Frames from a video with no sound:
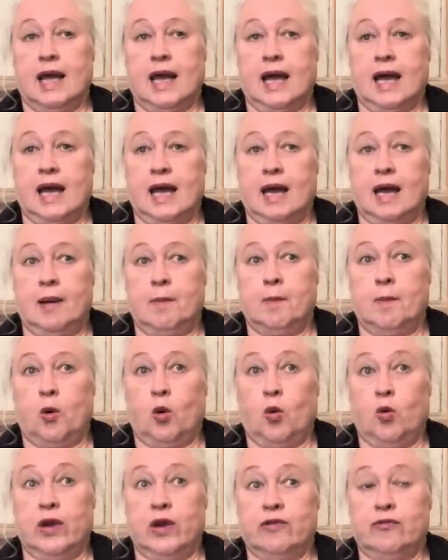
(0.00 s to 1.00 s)
um,
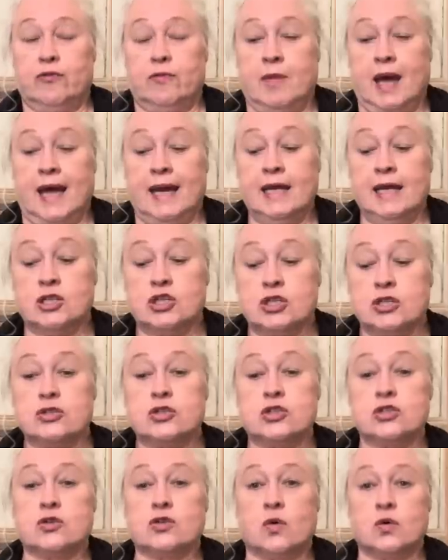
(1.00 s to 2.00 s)
we've managed to
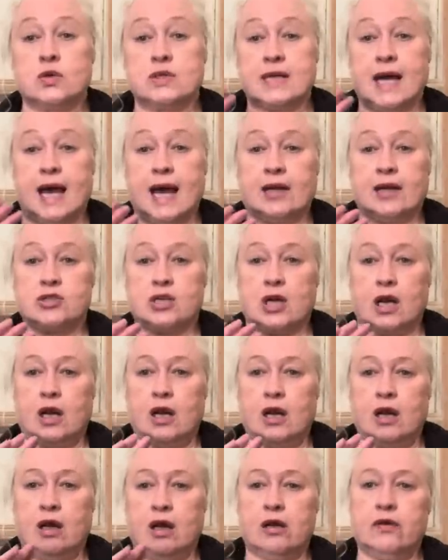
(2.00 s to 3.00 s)
sort out a
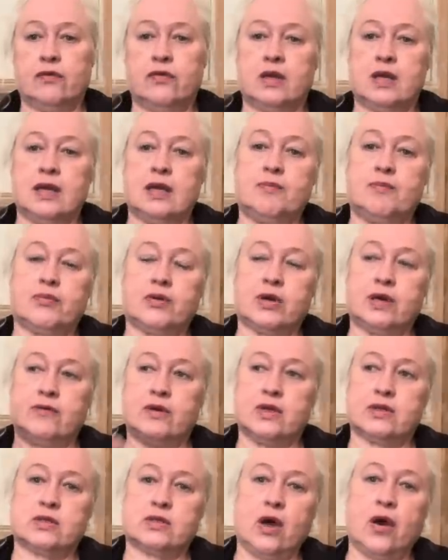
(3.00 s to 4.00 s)
lot of the
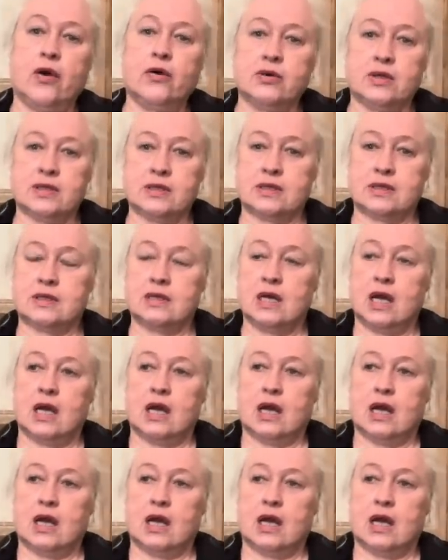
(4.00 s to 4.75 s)
previous owners'